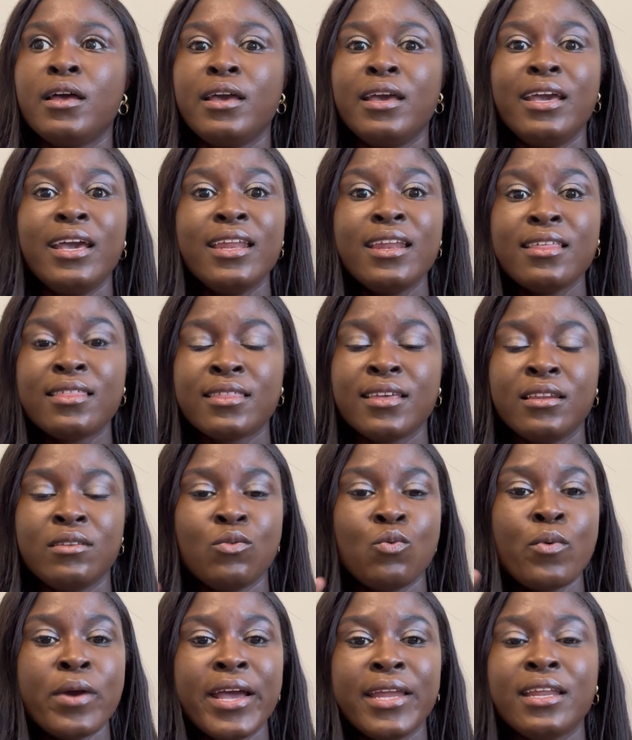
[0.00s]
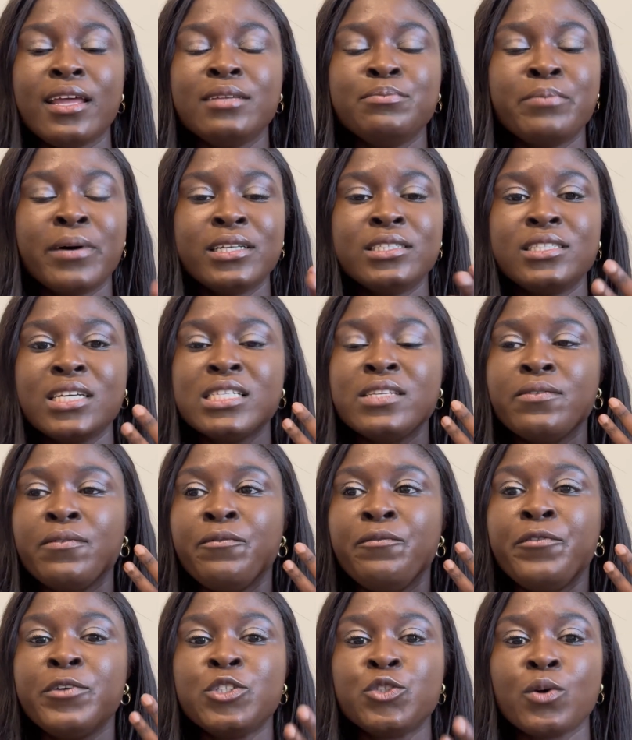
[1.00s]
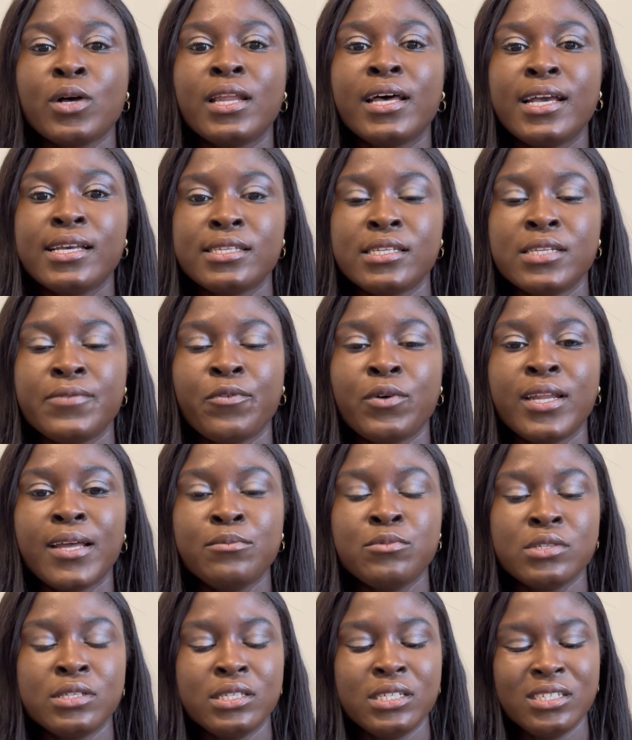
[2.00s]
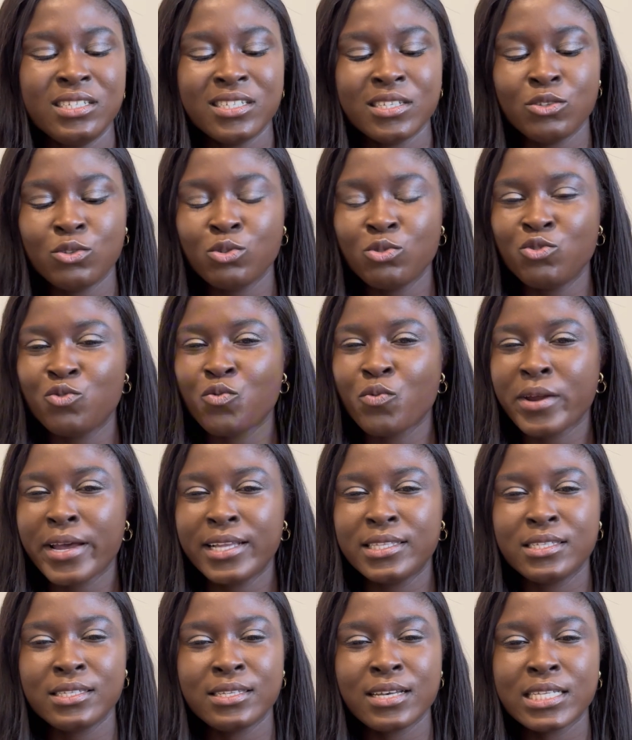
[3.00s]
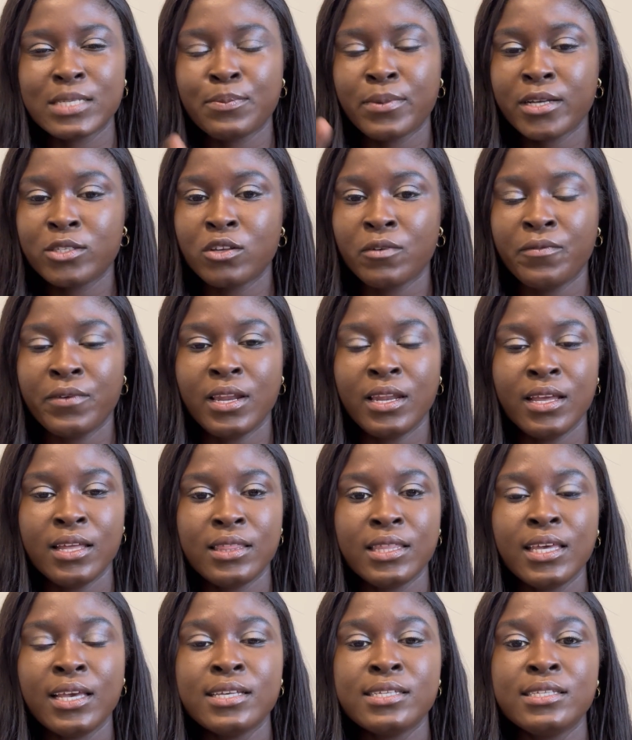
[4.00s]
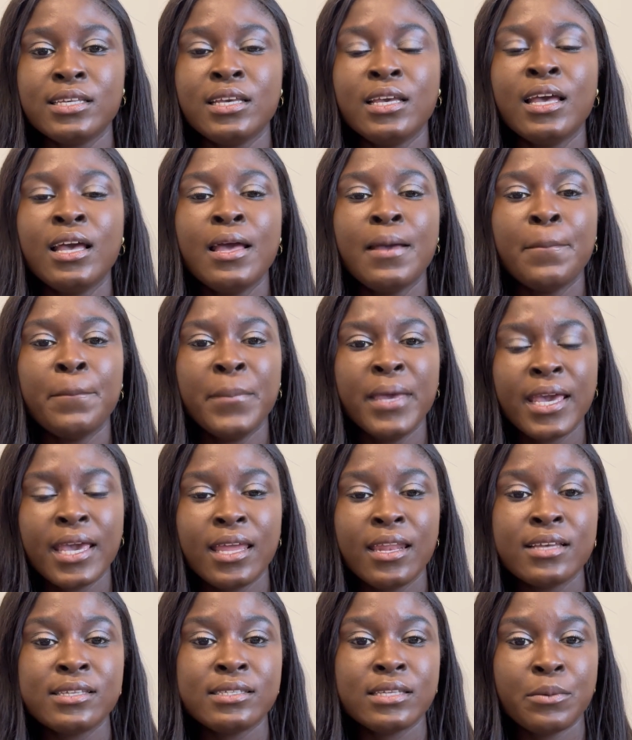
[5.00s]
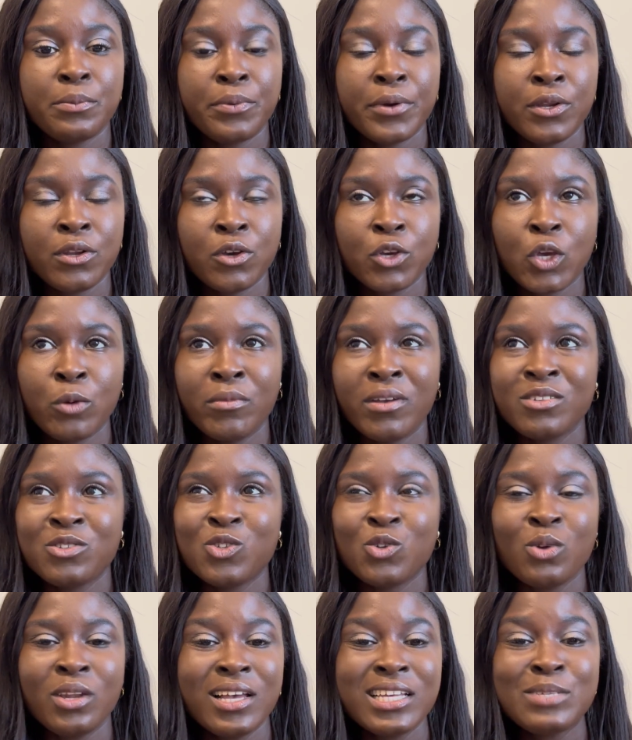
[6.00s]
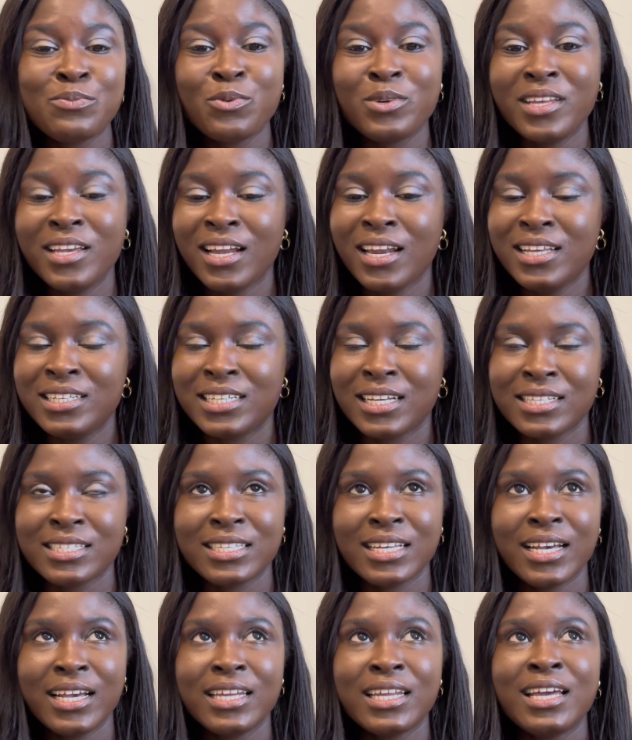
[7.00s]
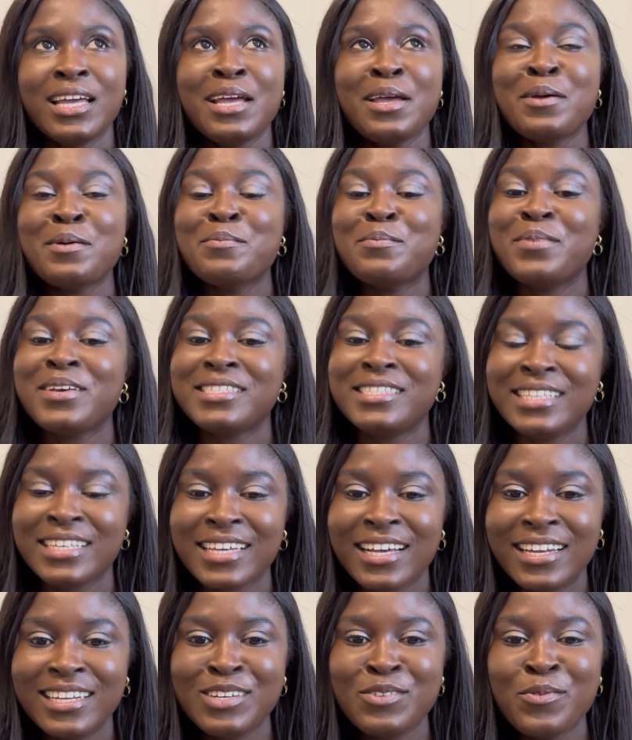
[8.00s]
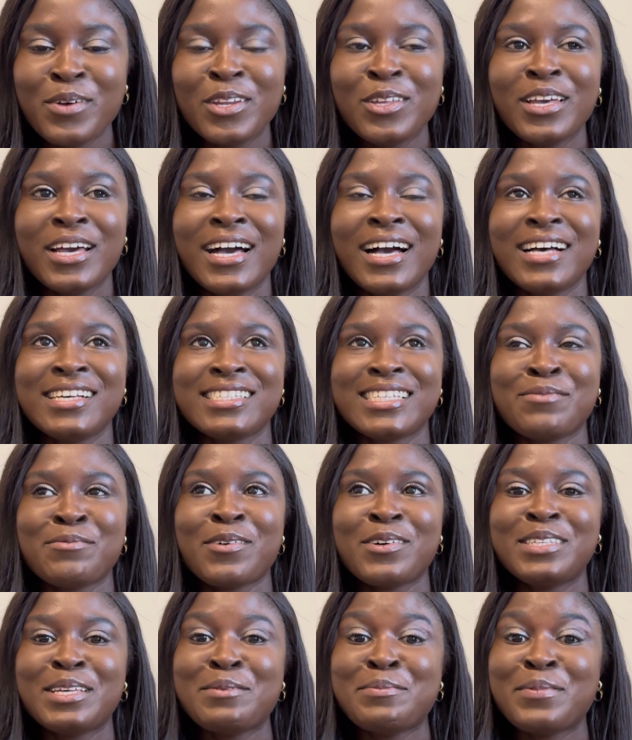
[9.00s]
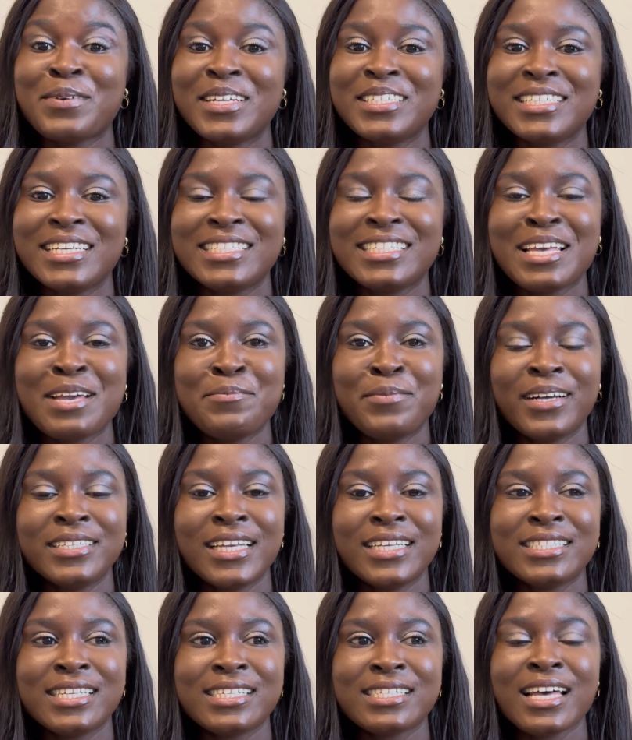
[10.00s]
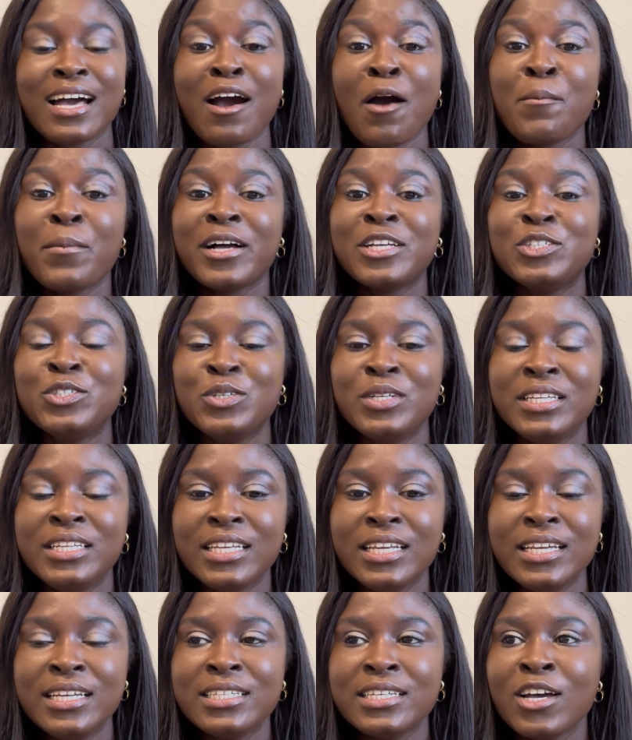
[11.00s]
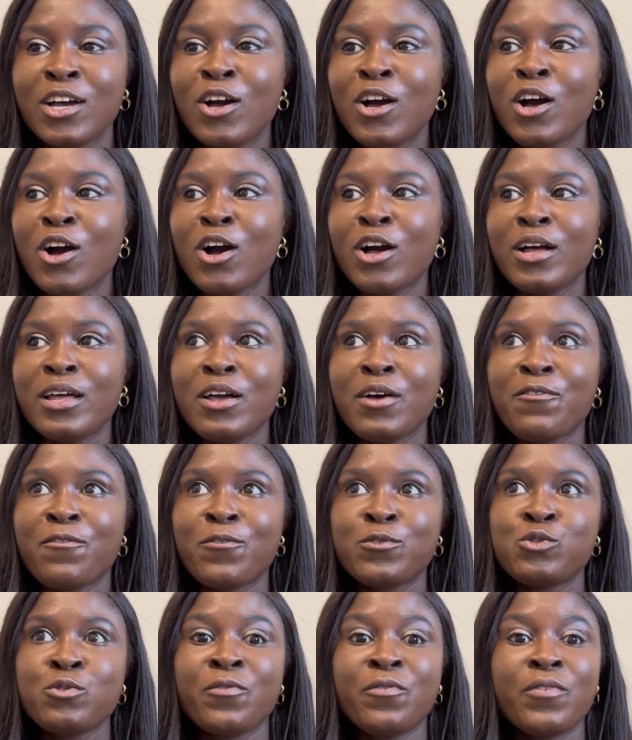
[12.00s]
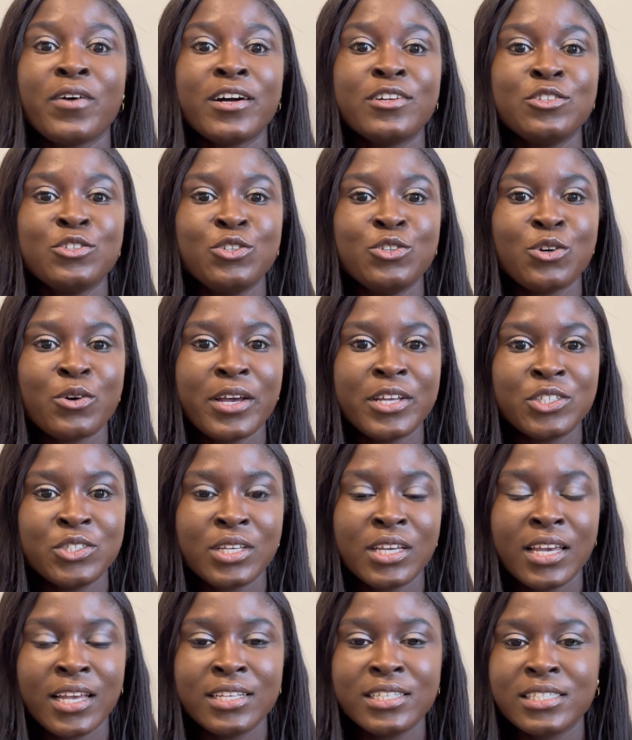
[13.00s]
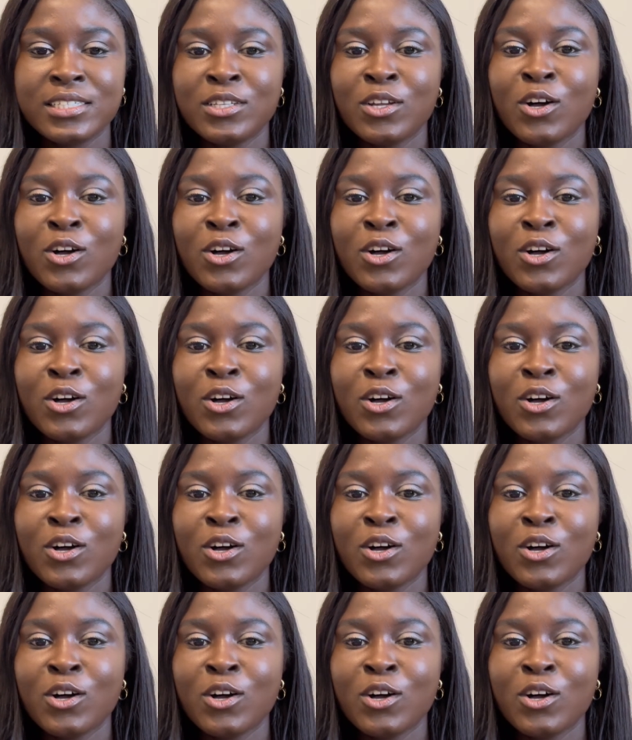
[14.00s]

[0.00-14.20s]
anything, word, but just visualize it for them to see. Just don't write it as part of a lengthy essay. Make it a separate document. So let's put English aside. Basically, when you're asked about a budget is how much you need to fund your education,